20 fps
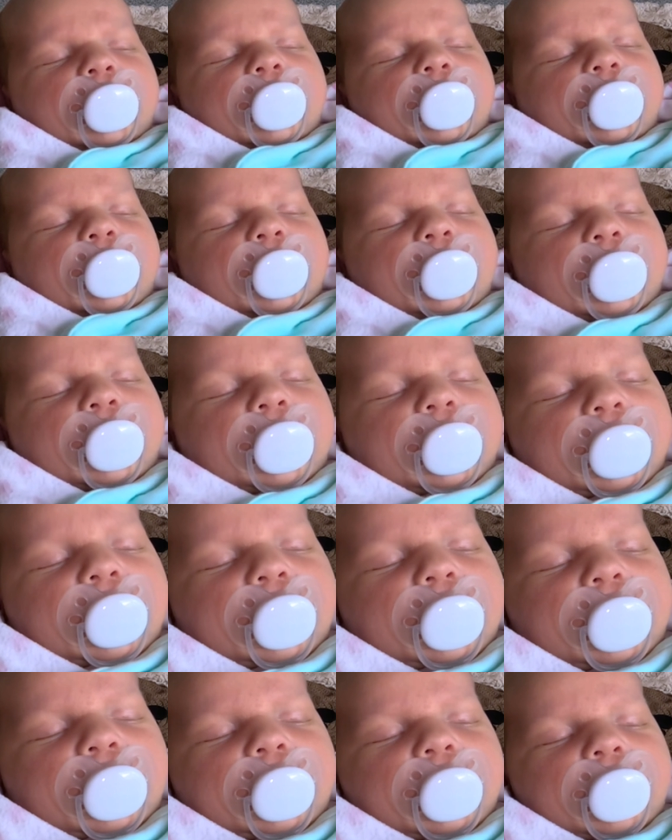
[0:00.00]
but I'm not
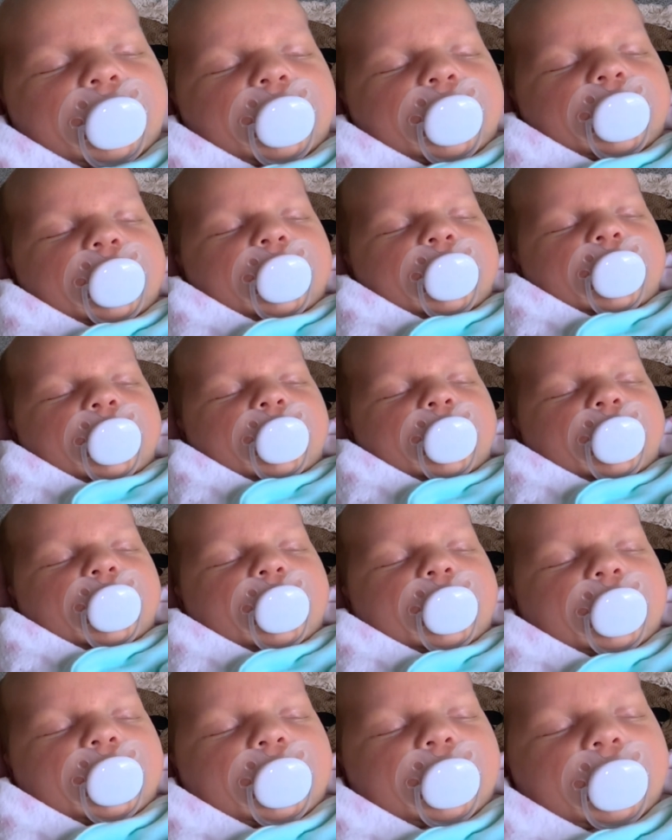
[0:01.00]
Missus March. I'm
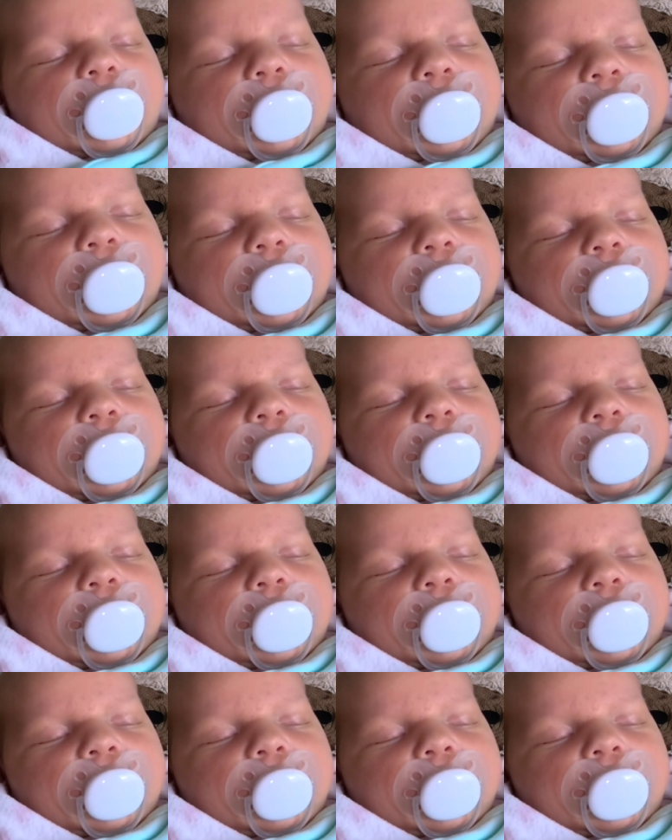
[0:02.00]
only Joe,"